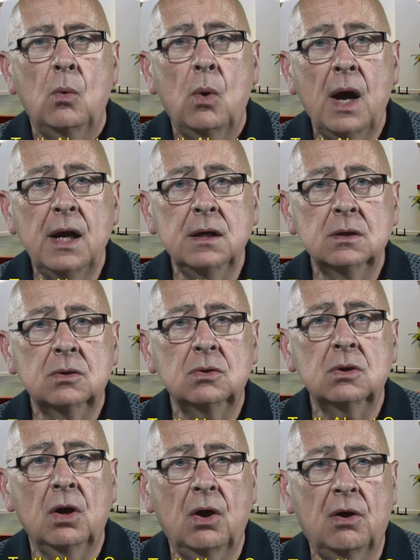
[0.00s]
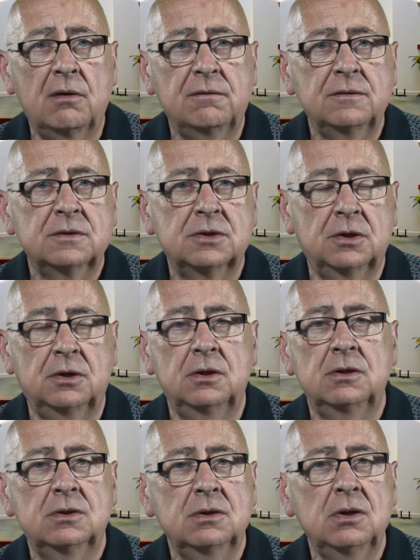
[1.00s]
when could love
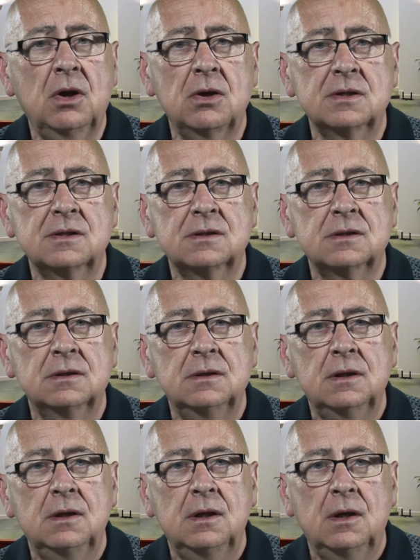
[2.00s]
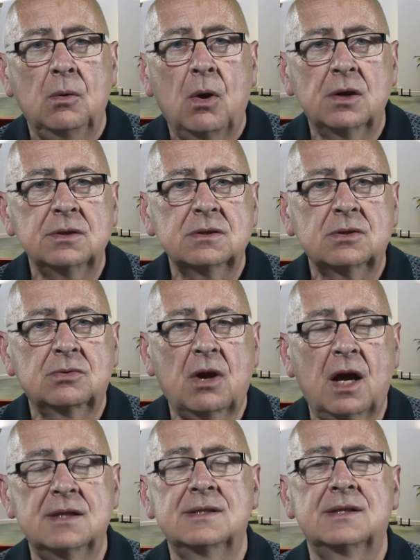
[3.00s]
turn to lust? What does
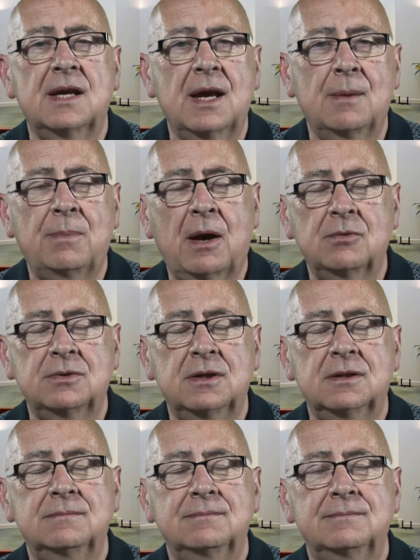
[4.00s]
Christ say about it?